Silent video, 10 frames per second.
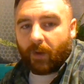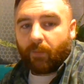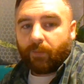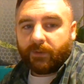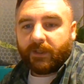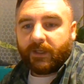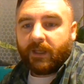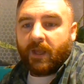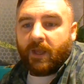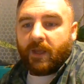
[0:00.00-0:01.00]
I'm really
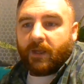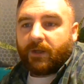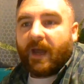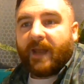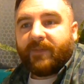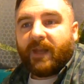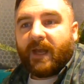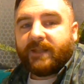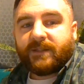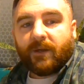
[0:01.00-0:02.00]
glad that
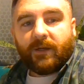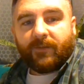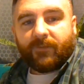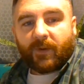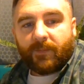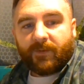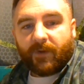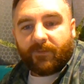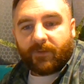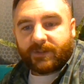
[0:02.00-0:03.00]
I started it from the
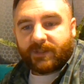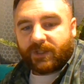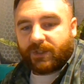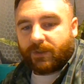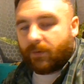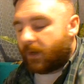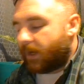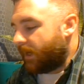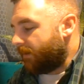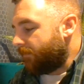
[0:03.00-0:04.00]
very first issue
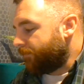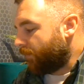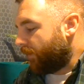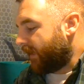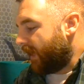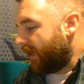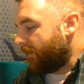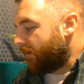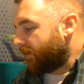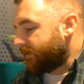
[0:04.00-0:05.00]
when it came
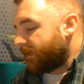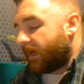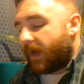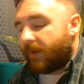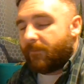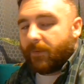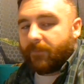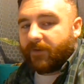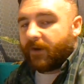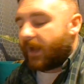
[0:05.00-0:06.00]
out, because I've been
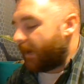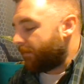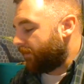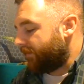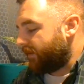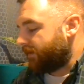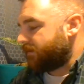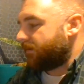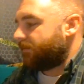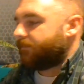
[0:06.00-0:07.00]
very happy with it.
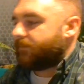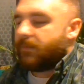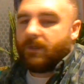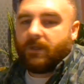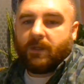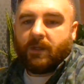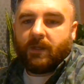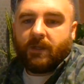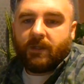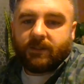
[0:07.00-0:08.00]
So
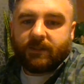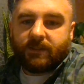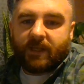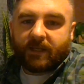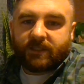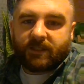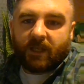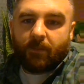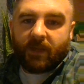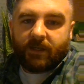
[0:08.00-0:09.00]
this is
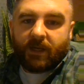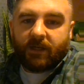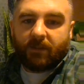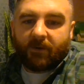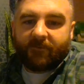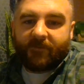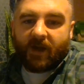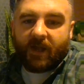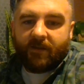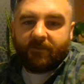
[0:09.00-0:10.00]
X-Men
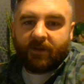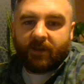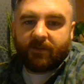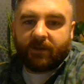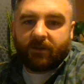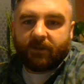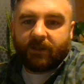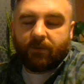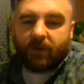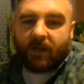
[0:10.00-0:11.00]
#5, the All
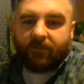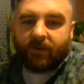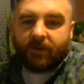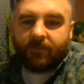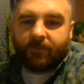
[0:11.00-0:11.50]
You cover.